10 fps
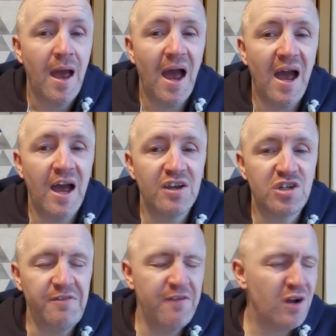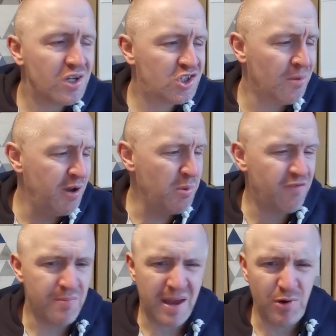So you've got somebody with
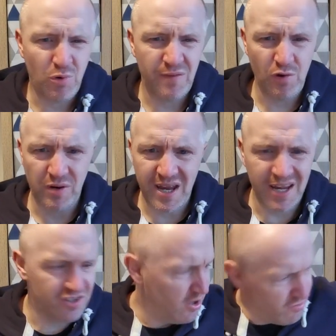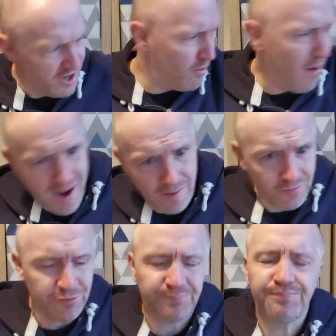you, maybe one of your kids are running
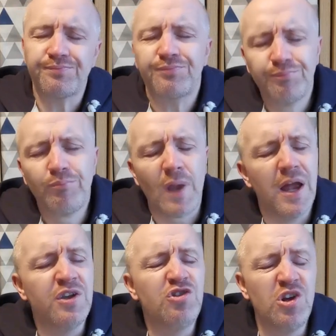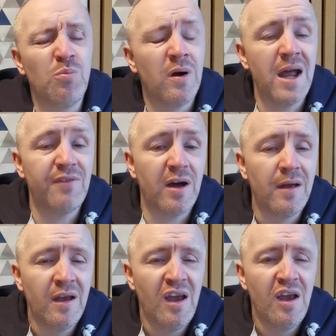around and doing whatever.
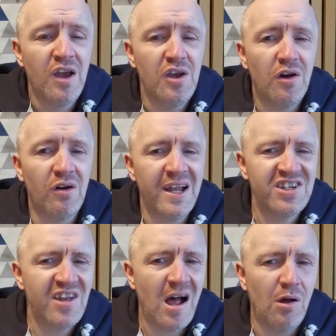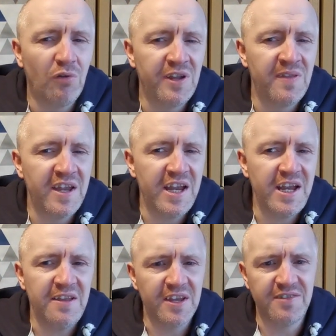Unless they're holding
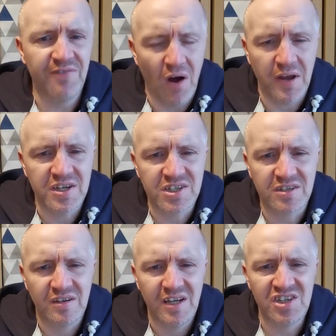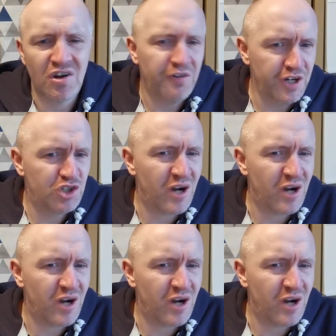the device, it's not going to